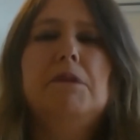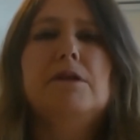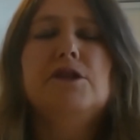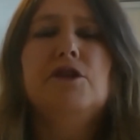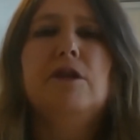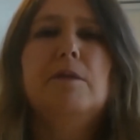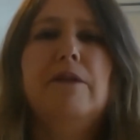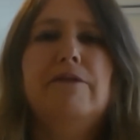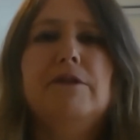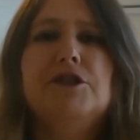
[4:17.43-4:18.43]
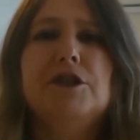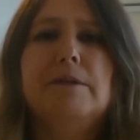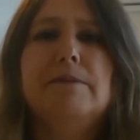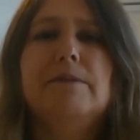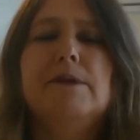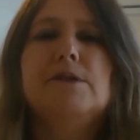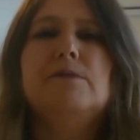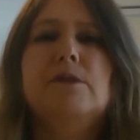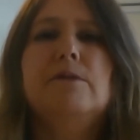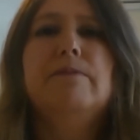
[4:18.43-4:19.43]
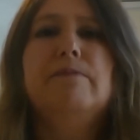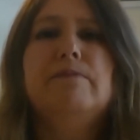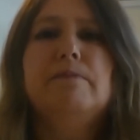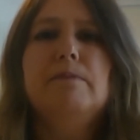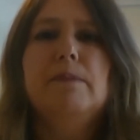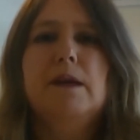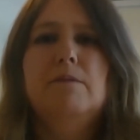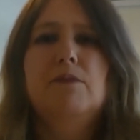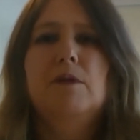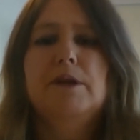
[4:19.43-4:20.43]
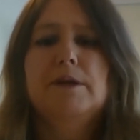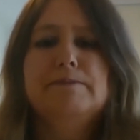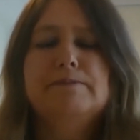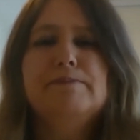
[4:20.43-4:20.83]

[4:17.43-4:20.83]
securing my future as well in property.